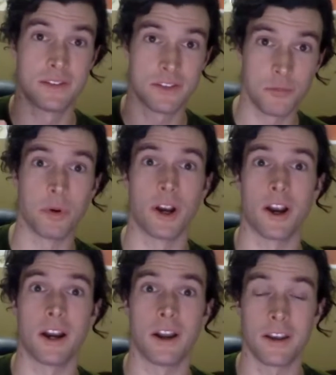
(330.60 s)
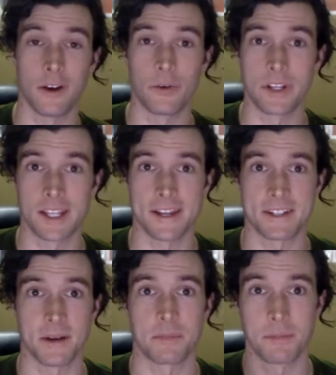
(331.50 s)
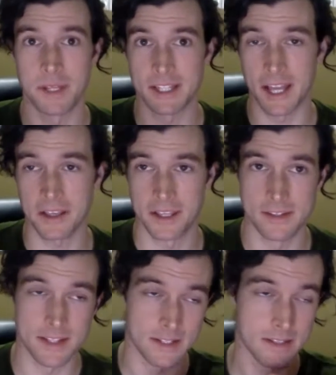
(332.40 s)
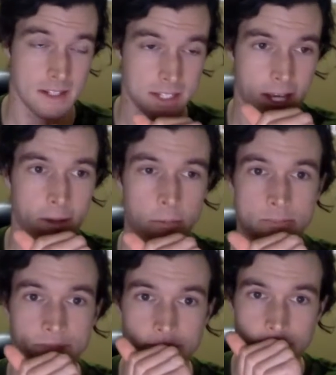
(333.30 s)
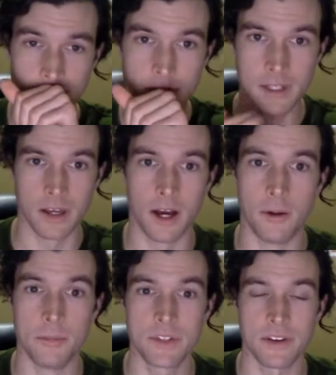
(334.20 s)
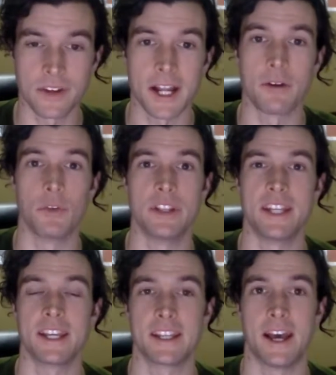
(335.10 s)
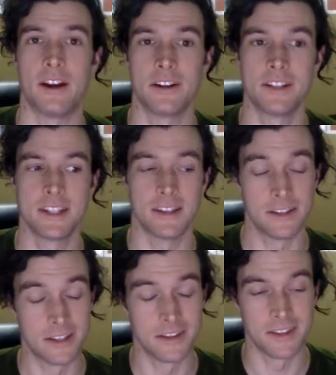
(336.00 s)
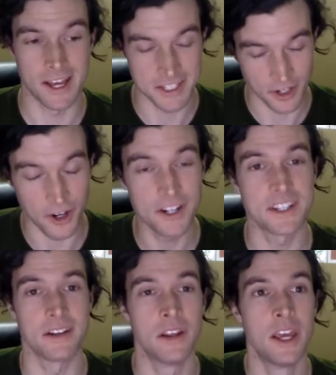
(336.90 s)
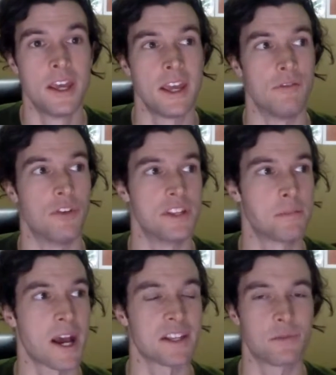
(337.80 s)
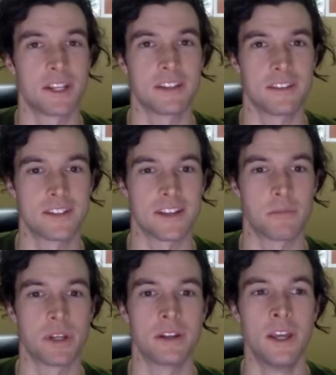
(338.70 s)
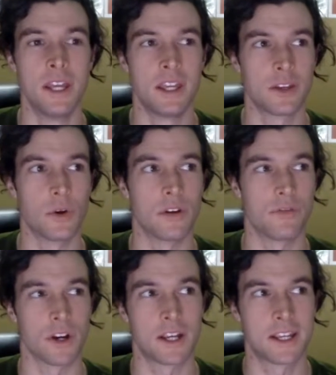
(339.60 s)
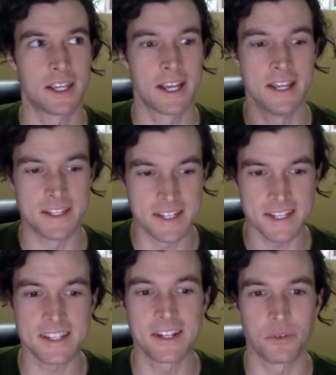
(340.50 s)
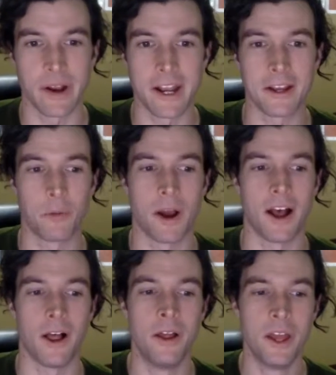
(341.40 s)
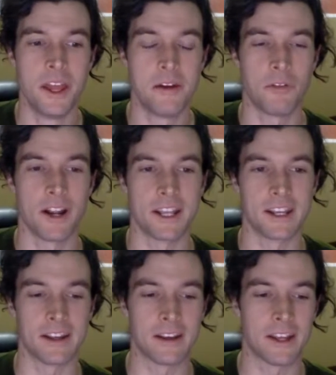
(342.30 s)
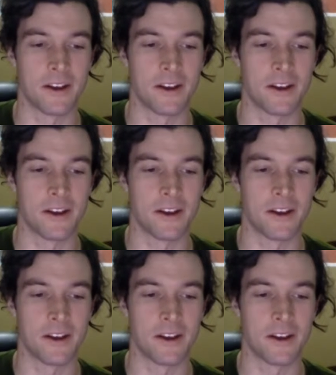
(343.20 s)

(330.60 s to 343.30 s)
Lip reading: super hard, to catch up to make that consistent time. So I've kind of really taken that to heart, and for this past week at least, I've been going for consistent running while running